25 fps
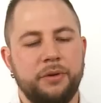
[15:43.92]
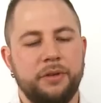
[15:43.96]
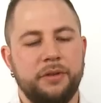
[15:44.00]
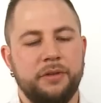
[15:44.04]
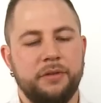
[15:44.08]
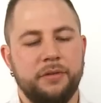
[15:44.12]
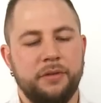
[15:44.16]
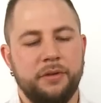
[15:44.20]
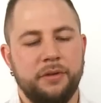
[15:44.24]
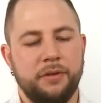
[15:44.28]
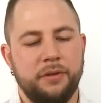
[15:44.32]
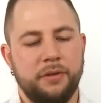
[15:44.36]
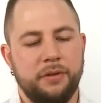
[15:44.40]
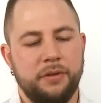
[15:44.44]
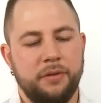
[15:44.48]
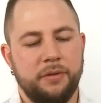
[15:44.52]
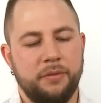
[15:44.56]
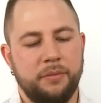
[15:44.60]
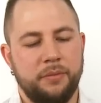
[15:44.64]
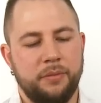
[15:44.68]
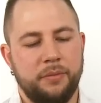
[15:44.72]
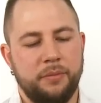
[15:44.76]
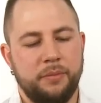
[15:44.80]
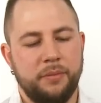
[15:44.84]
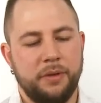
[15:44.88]
it
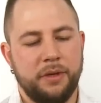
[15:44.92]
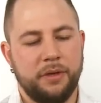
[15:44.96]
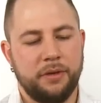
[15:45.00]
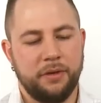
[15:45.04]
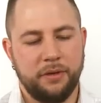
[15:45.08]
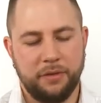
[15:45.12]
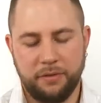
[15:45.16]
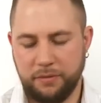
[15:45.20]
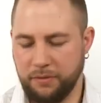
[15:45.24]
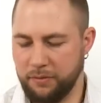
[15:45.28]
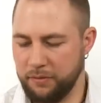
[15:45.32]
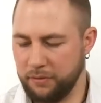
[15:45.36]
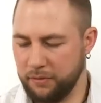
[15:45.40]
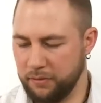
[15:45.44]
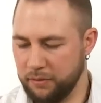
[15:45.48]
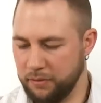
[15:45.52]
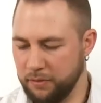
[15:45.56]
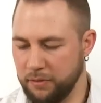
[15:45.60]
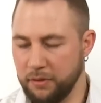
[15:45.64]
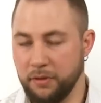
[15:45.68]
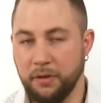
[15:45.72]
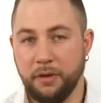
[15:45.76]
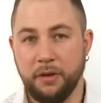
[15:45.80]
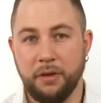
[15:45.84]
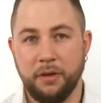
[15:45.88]
because
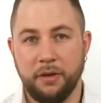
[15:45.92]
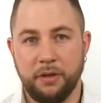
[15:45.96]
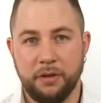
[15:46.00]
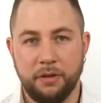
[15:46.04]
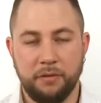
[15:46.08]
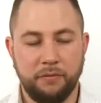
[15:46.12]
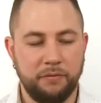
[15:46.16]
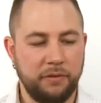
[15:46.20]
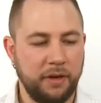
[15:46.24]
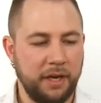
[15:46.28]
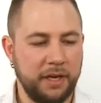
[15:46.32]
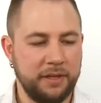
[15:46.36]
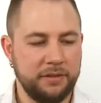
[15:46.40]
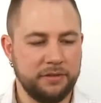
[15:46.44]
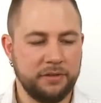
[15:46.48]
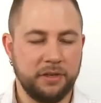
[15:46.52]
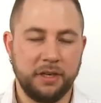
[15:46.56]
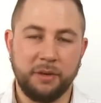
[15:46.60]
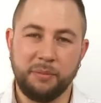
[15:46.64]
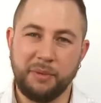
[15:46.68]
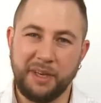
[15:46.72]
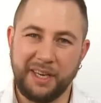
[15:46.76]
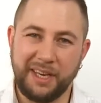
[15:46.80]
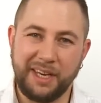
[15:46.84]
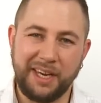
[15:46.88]
the fly is going to
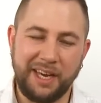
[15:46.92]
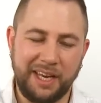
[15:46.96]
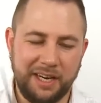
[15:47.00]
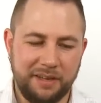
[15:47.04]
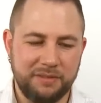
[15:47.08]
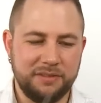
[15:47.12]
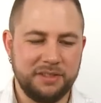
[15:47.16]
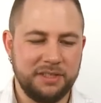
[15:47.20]
be kind of